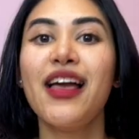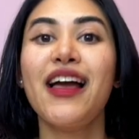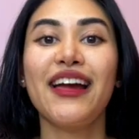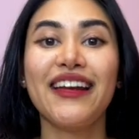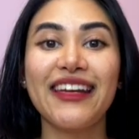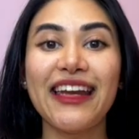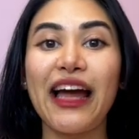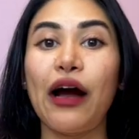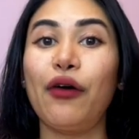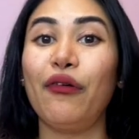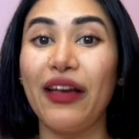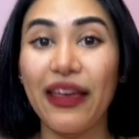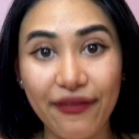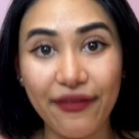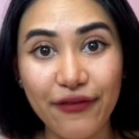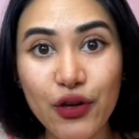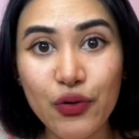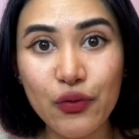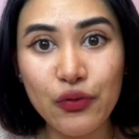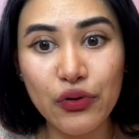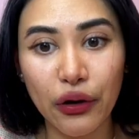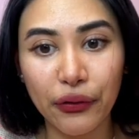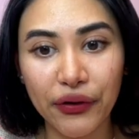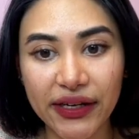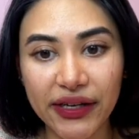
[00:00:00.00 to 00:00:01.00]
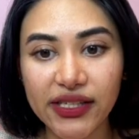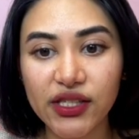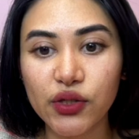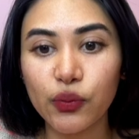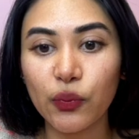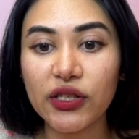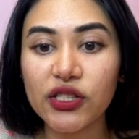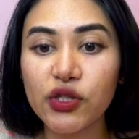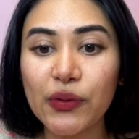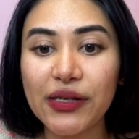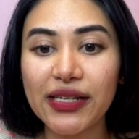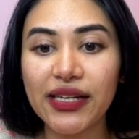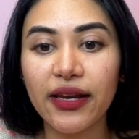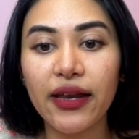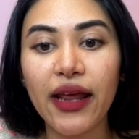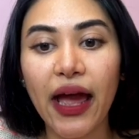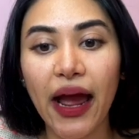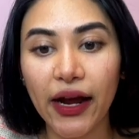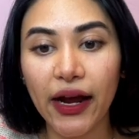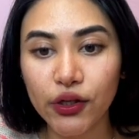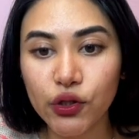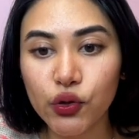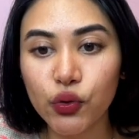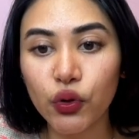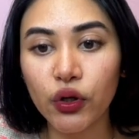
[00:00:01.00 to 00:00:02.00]
Now, if you notice, once we did
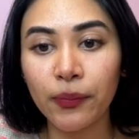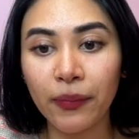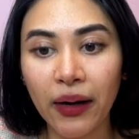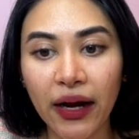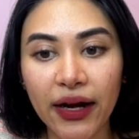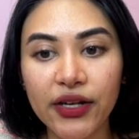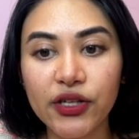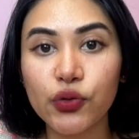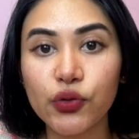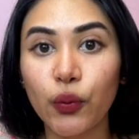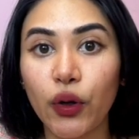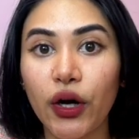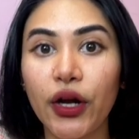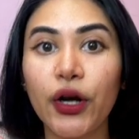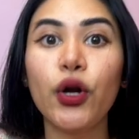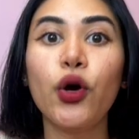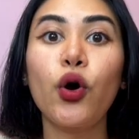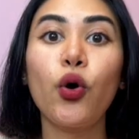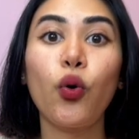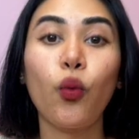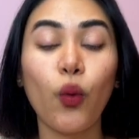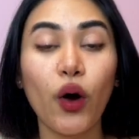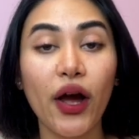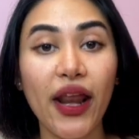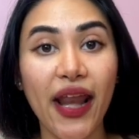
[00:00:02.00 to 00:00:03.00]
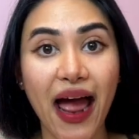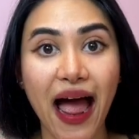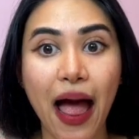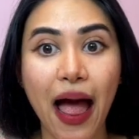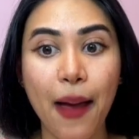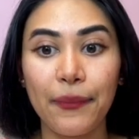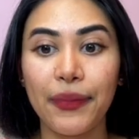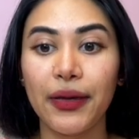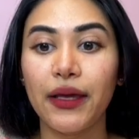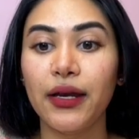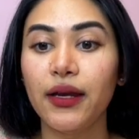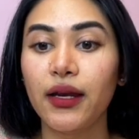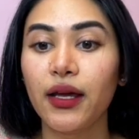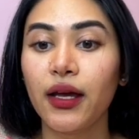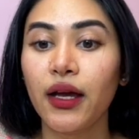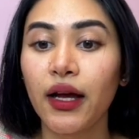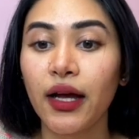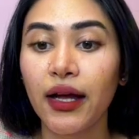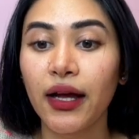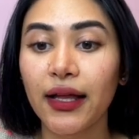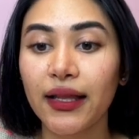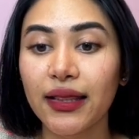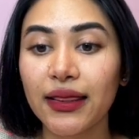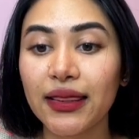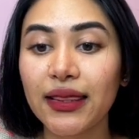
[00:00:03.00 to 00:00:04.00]
XOR minus 1, what happened?
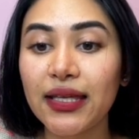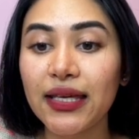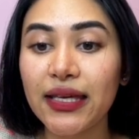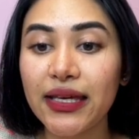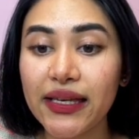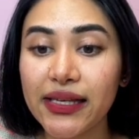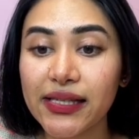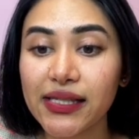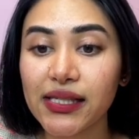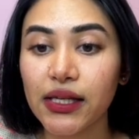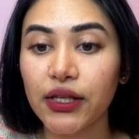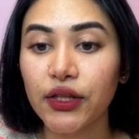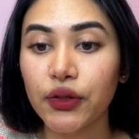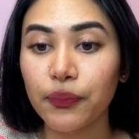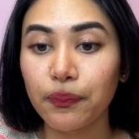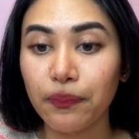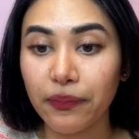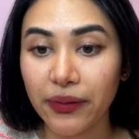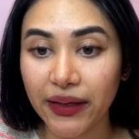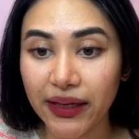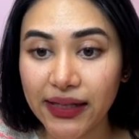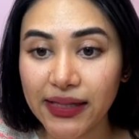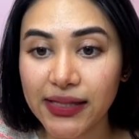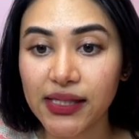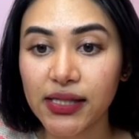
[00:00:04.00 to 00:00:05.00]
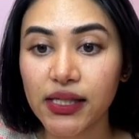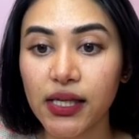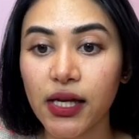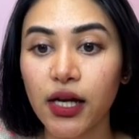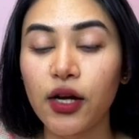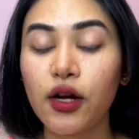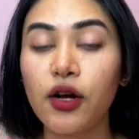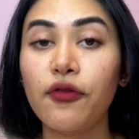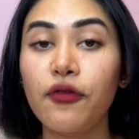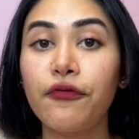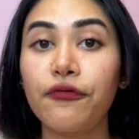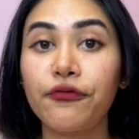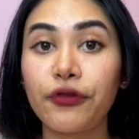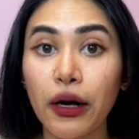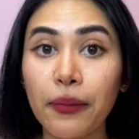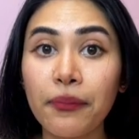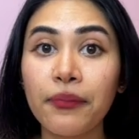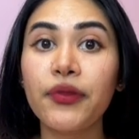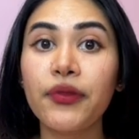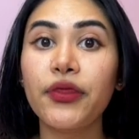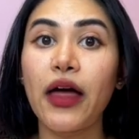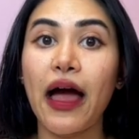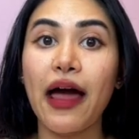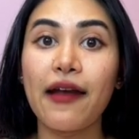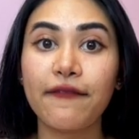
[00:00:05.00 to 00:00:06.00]
These bits
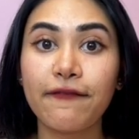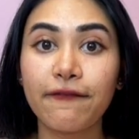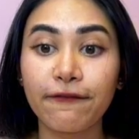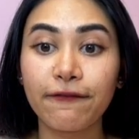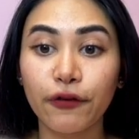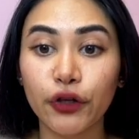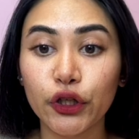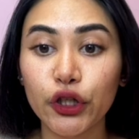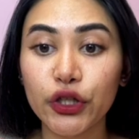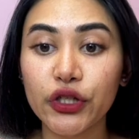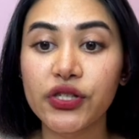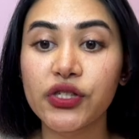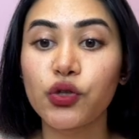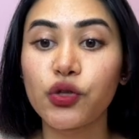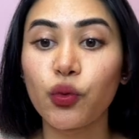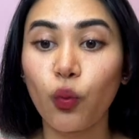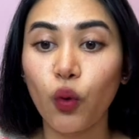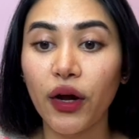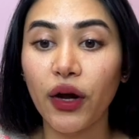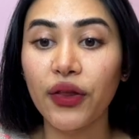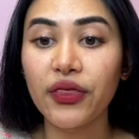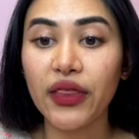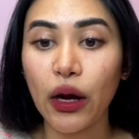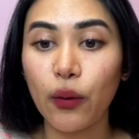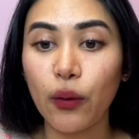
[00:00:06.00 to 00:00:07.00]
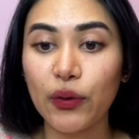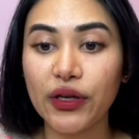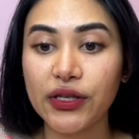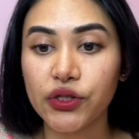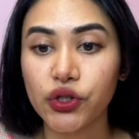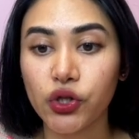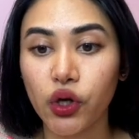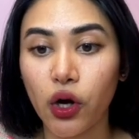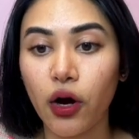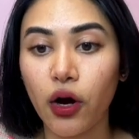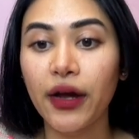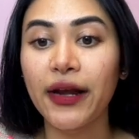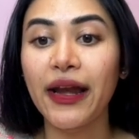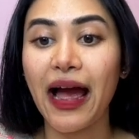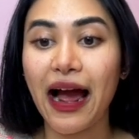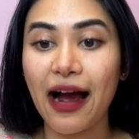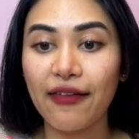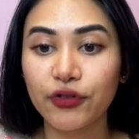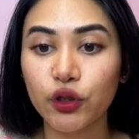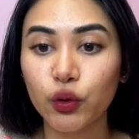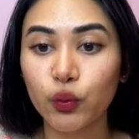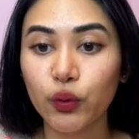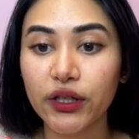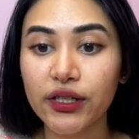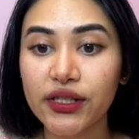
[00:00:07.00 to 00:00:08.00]
from that first one that we saw and
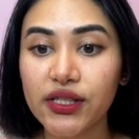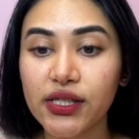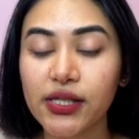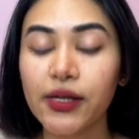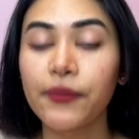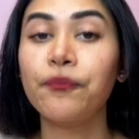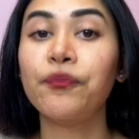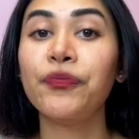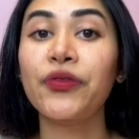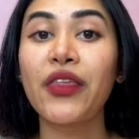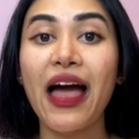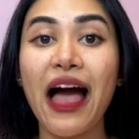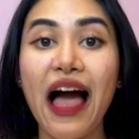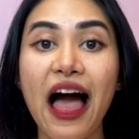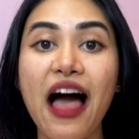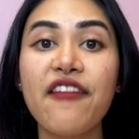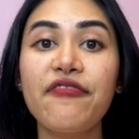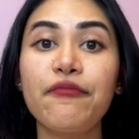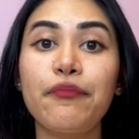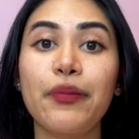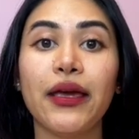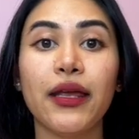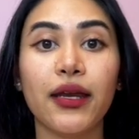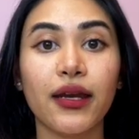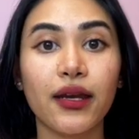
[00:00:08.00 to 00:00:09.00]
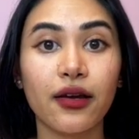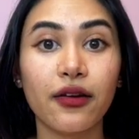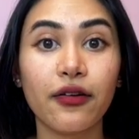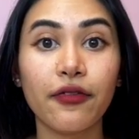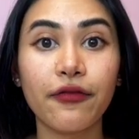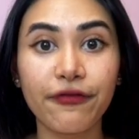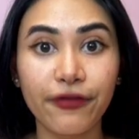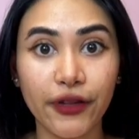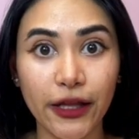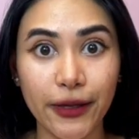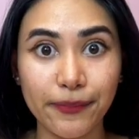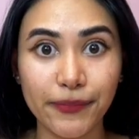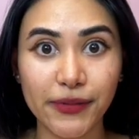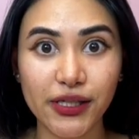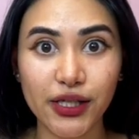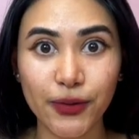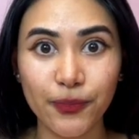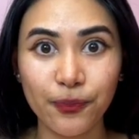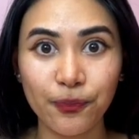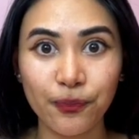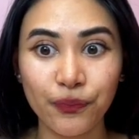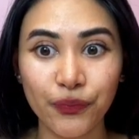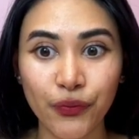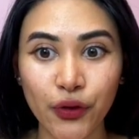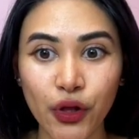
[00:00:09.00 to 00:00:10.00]
afterwards have been flipped.
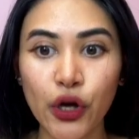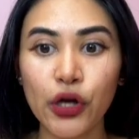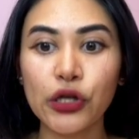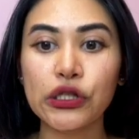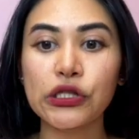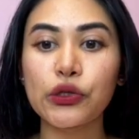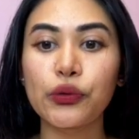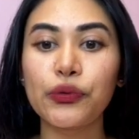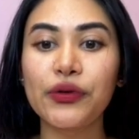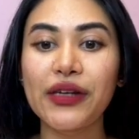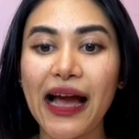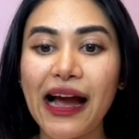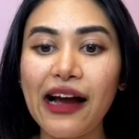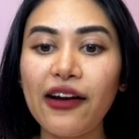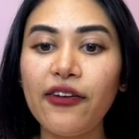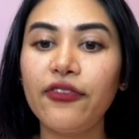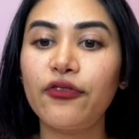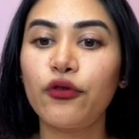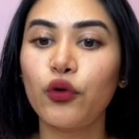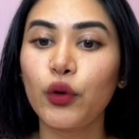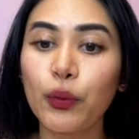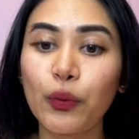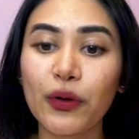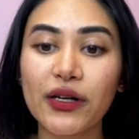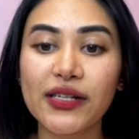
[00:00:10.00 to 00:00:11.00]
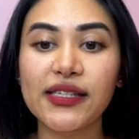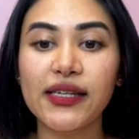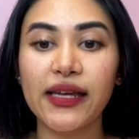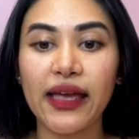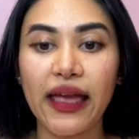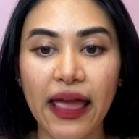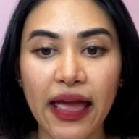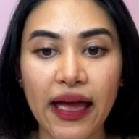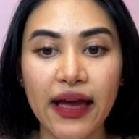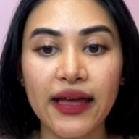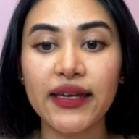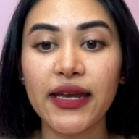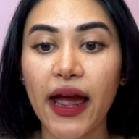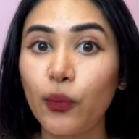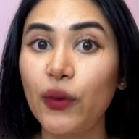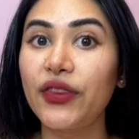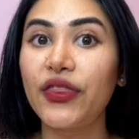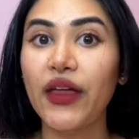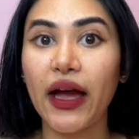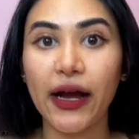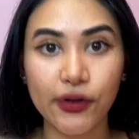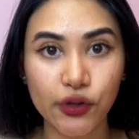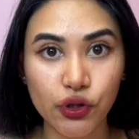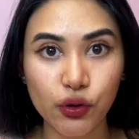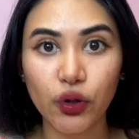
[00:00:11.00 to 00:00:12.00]
So now if we were to AND with
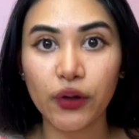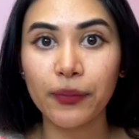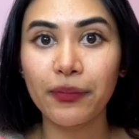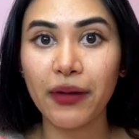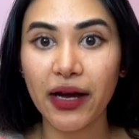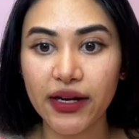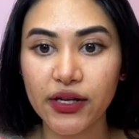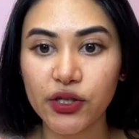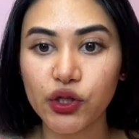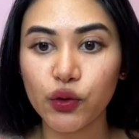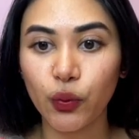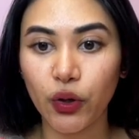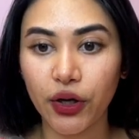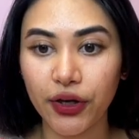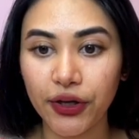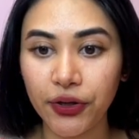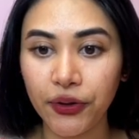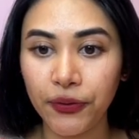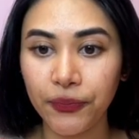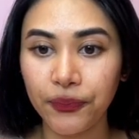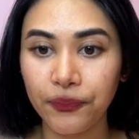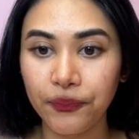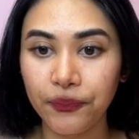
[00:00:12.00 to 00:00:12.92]
XOR minus 1,